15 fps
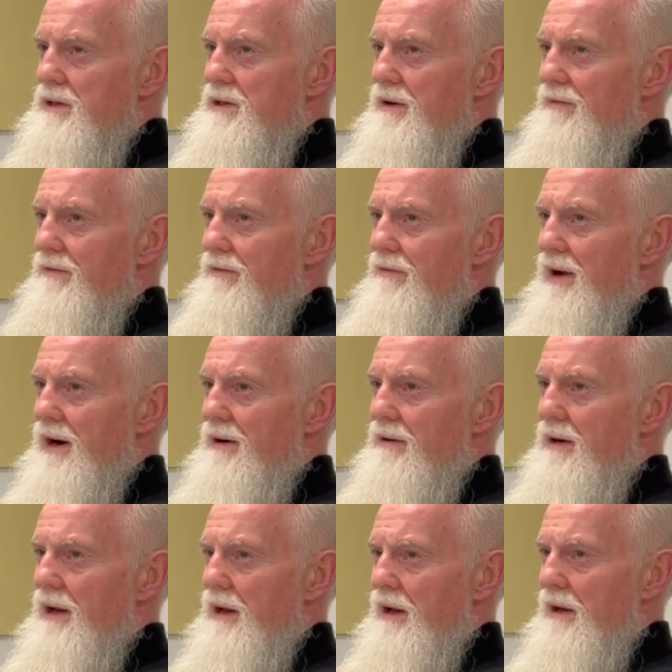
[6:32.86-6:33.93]
a
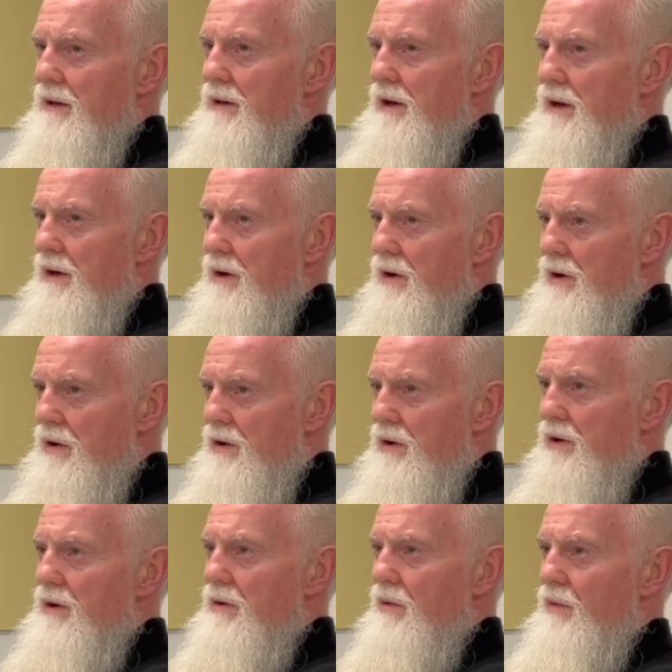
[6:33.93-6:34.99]
very
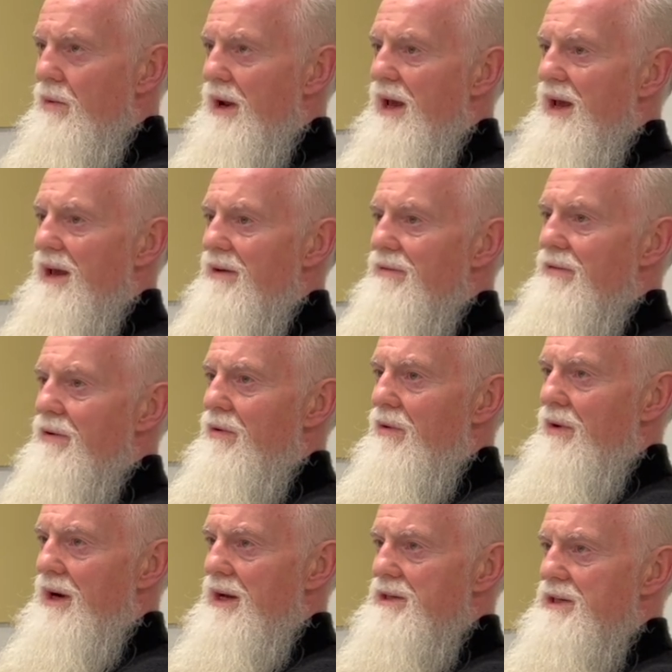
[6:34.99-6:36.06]
good way for
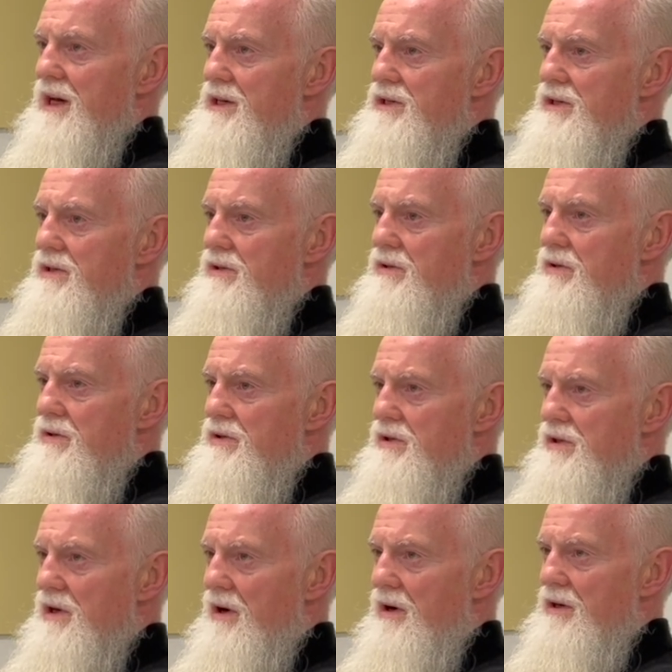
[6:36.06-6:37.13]
organizations to
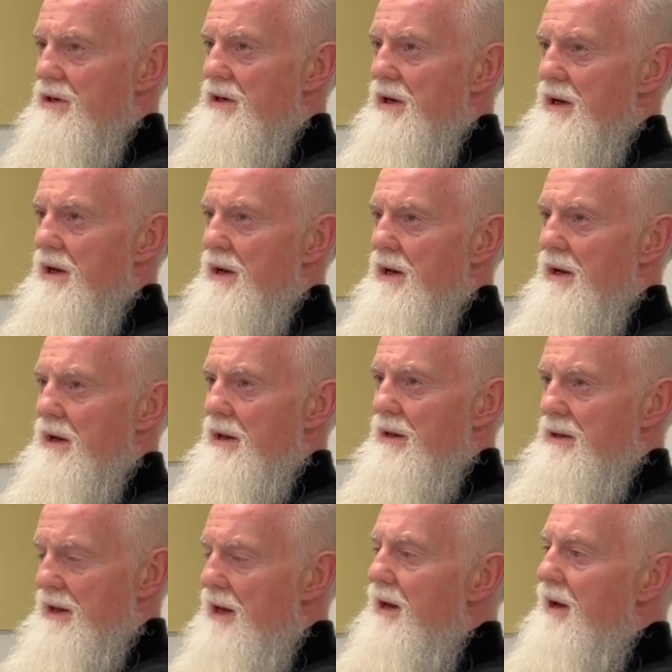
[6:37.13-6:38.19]
start
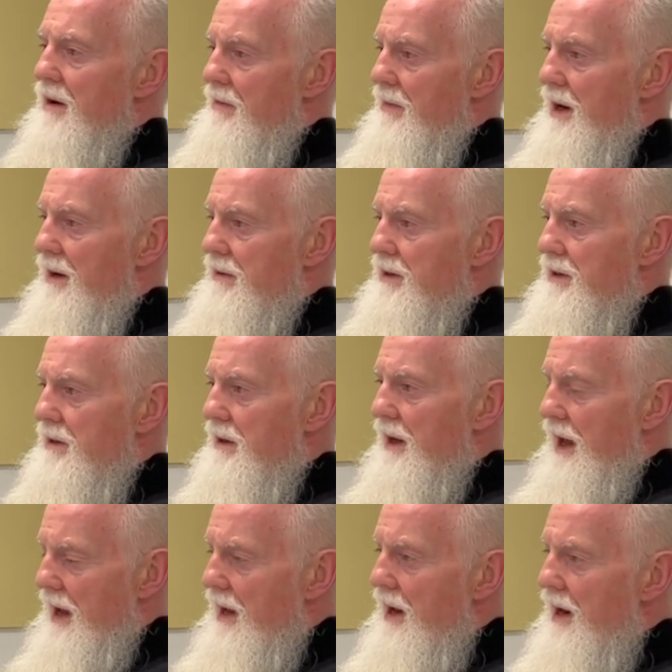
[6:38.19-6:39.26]
thinking about
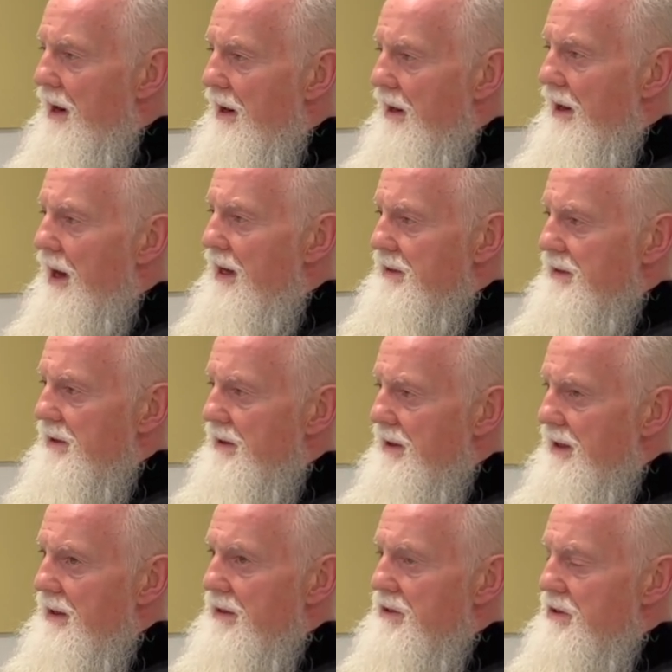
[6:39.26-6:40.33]
AI as the